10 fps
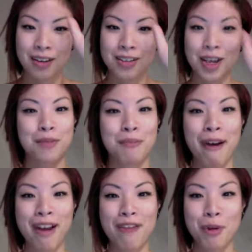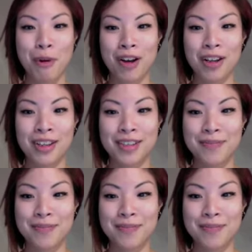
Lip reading: So bye everyone.